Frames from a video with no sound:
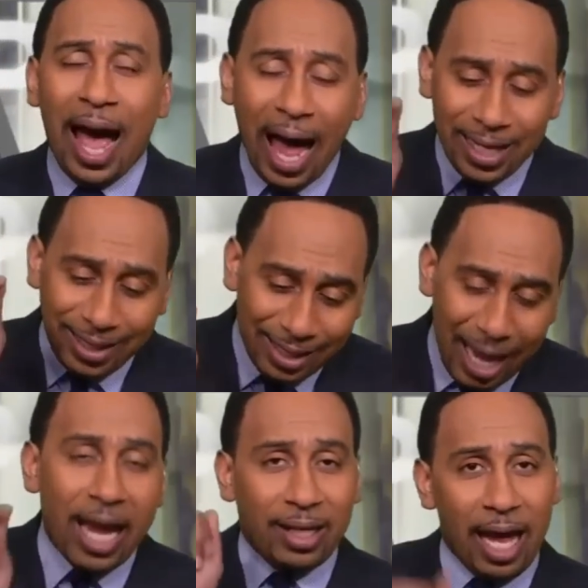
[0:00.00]
I
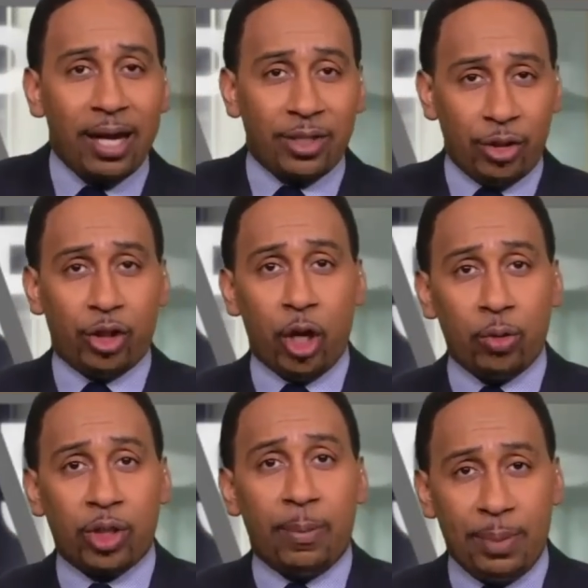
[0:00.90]
dare Landry
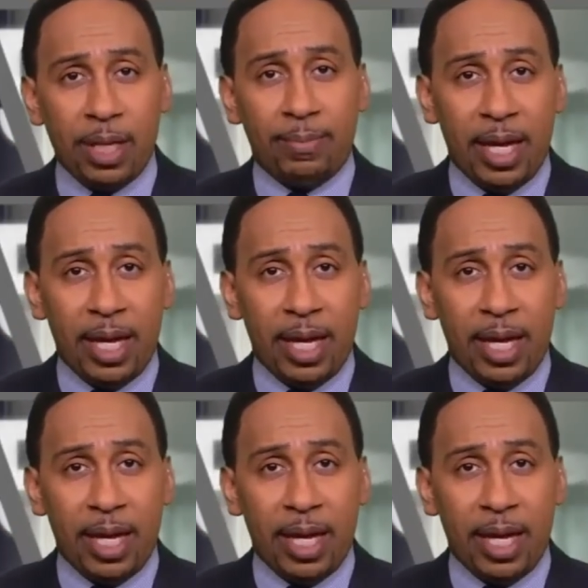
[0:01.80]
Jones to beat